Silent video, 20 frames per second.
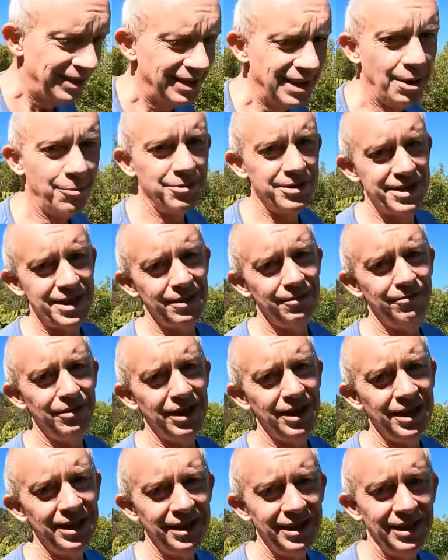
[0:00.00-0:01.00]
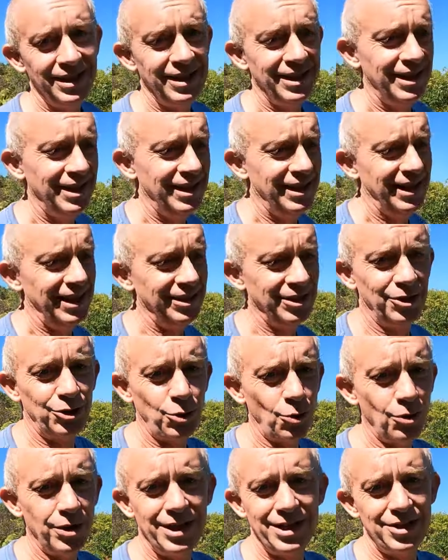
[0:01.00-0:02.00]
that was invented in the
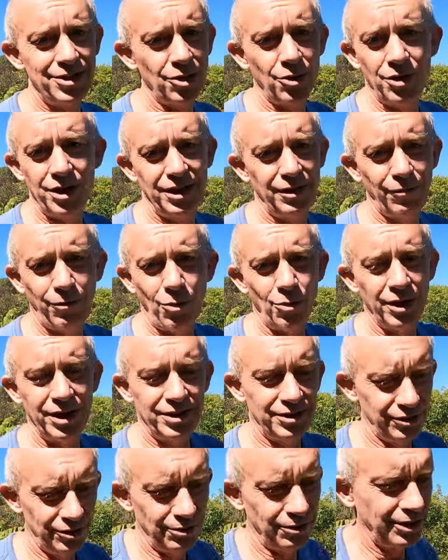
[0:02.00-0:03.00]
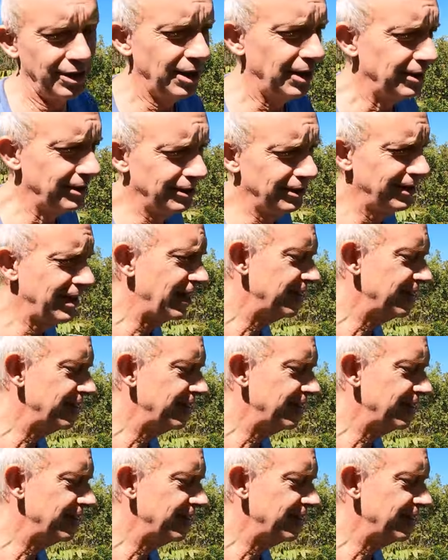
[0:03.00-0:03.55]
20s, 30s, 40s, you know, th